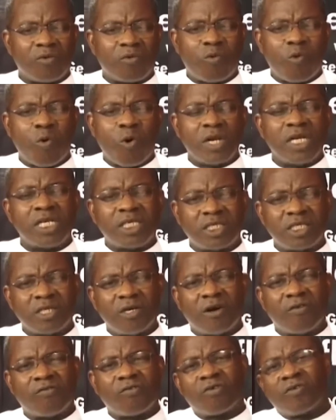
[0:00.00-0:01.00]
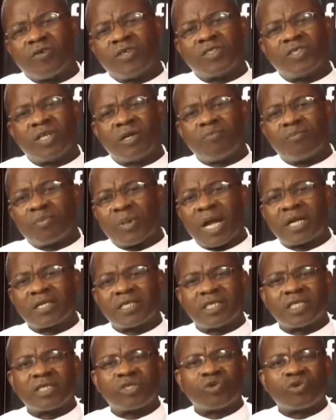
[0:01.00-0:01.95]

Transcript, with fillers: quality of Christian practice